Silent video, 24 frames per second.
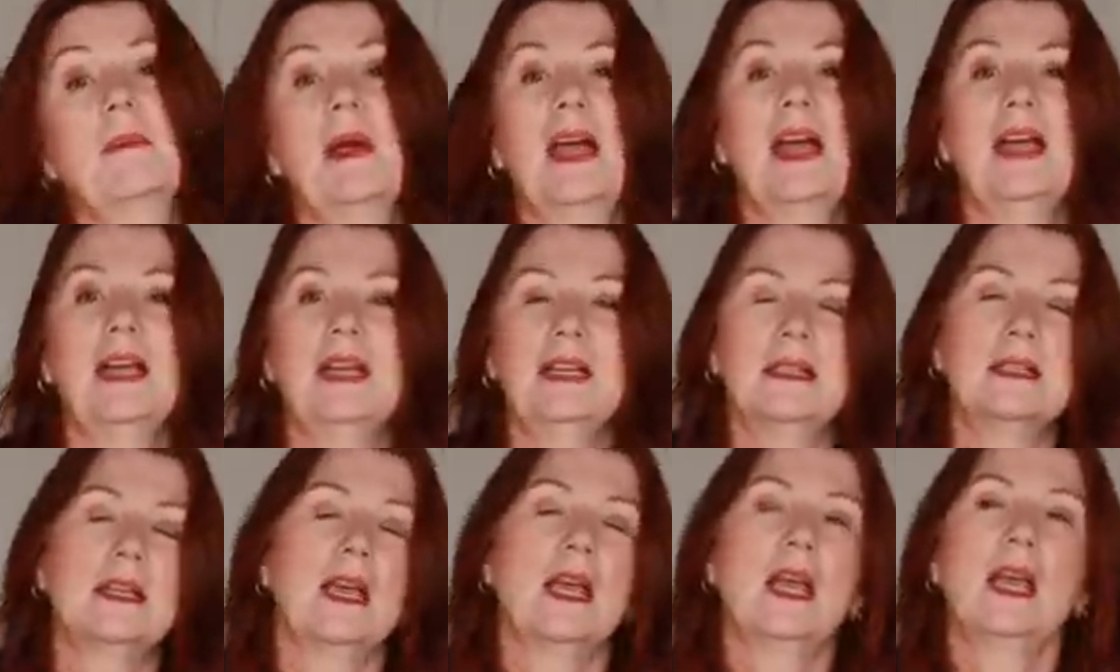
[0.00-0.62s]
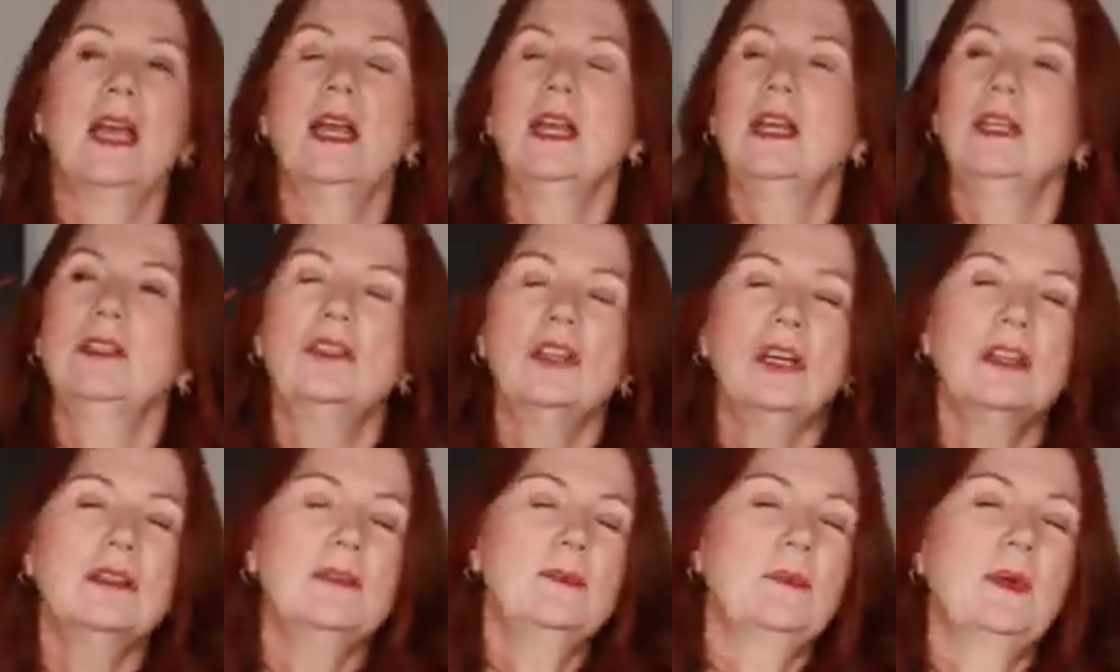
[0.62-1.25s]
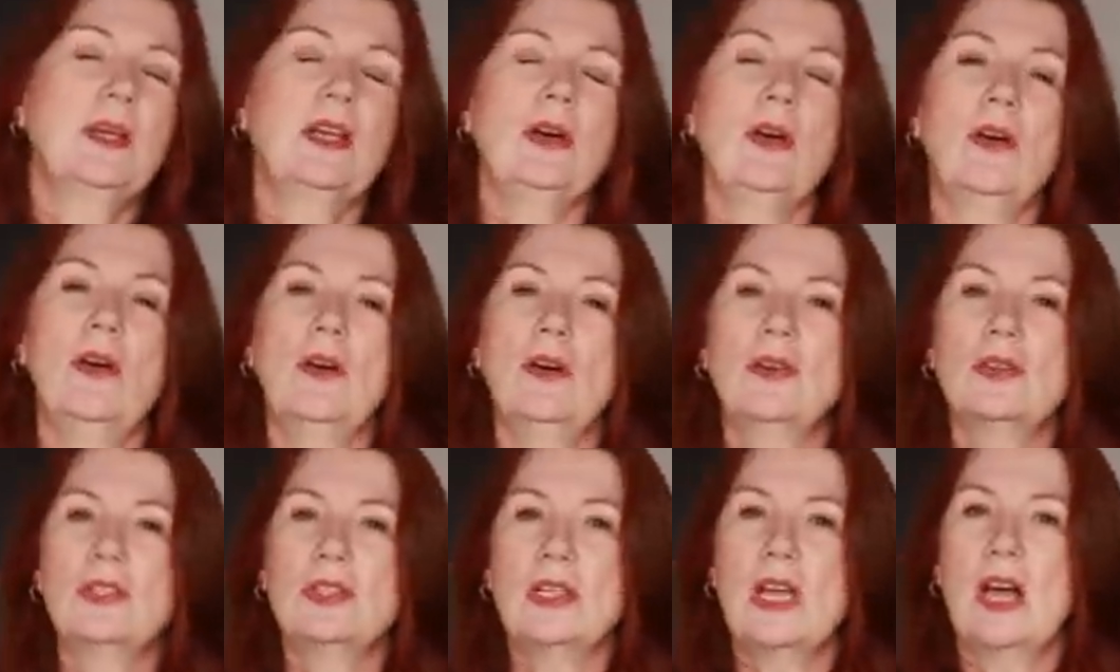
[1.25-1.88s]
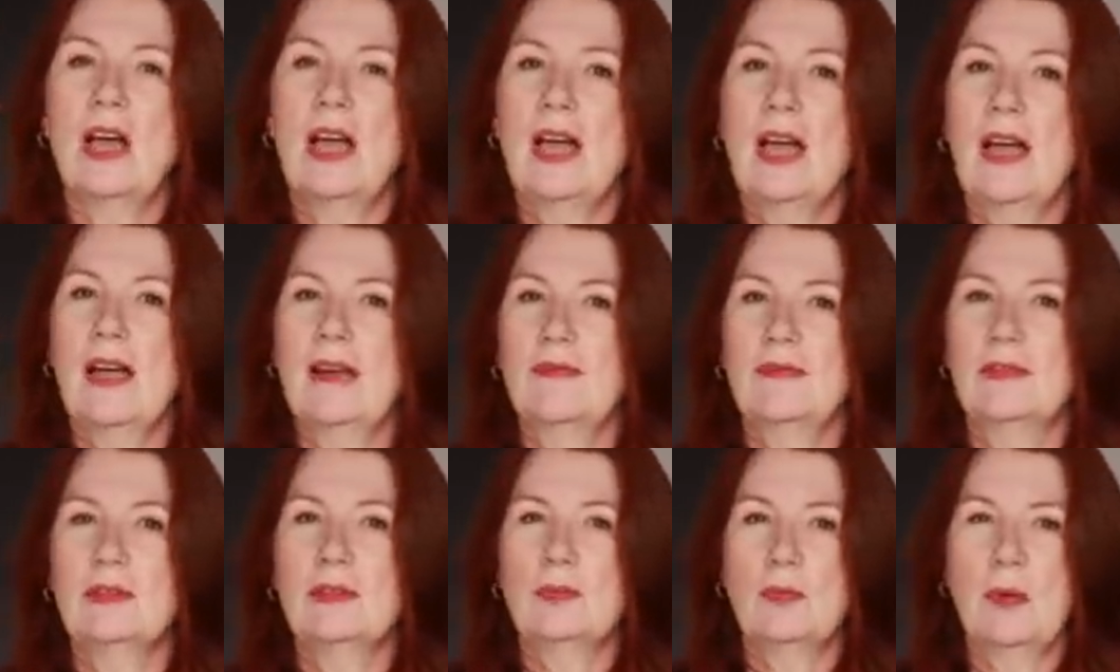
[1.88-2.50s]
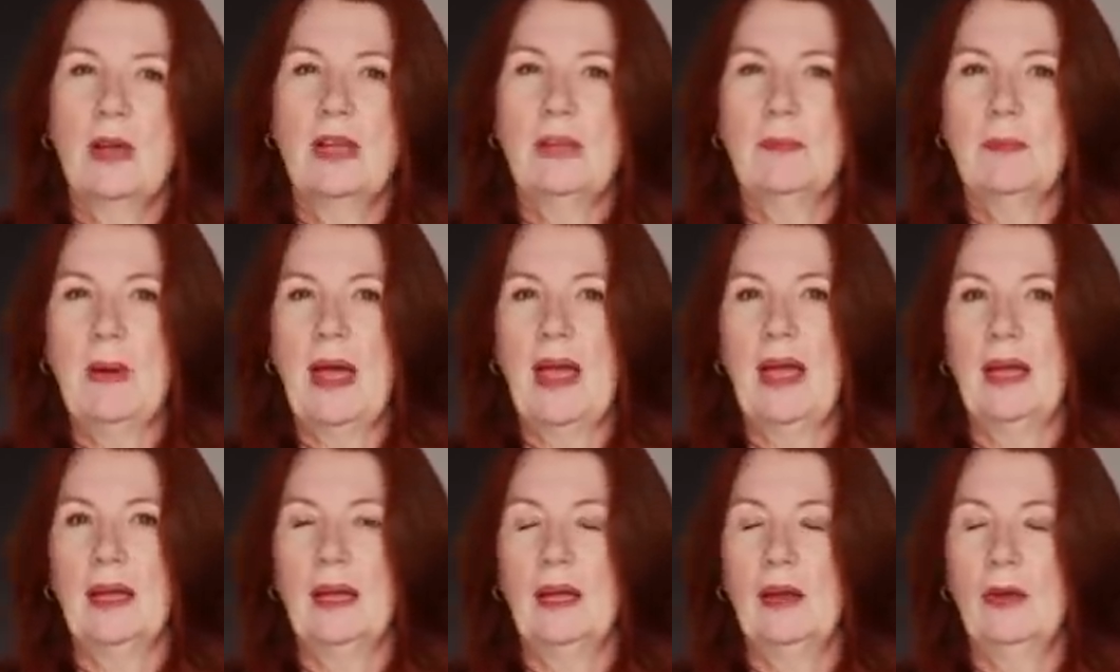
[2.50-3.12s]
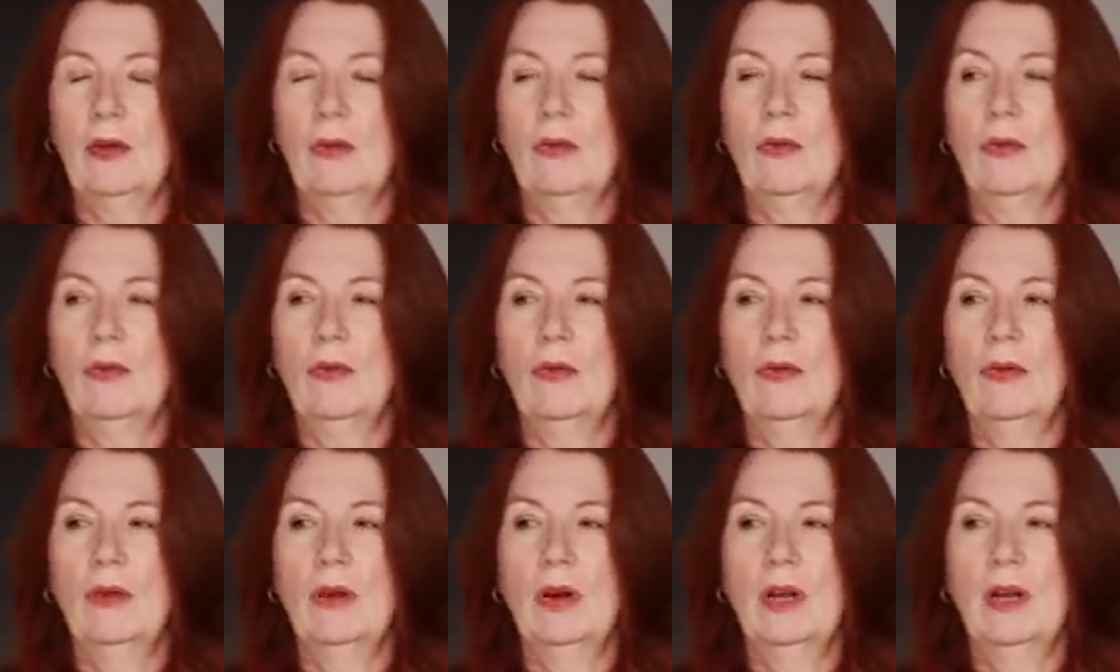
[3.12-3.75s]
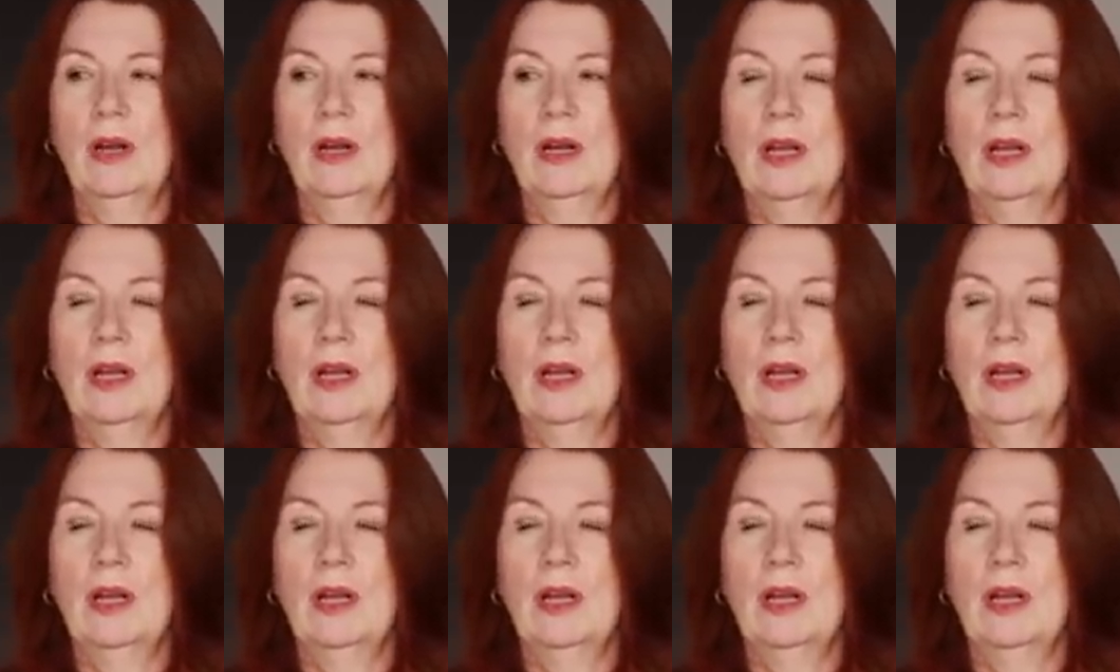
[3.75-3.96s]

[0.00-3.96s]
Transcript: made, just because I have a sway back or